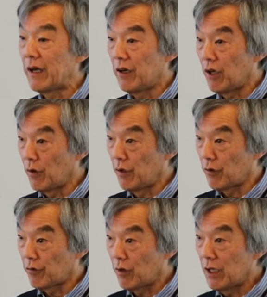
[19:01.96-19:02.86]
Better Hearing
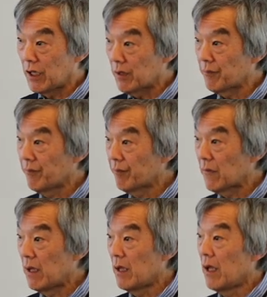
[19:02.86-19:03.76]
Australia.
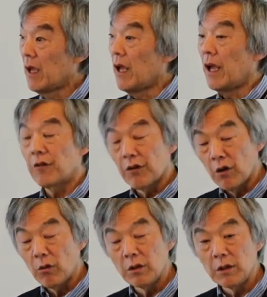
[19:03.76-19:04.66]
And
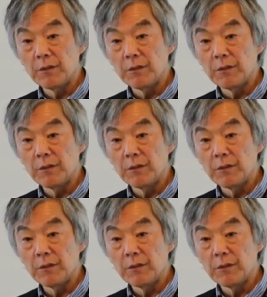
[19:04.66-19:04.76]
so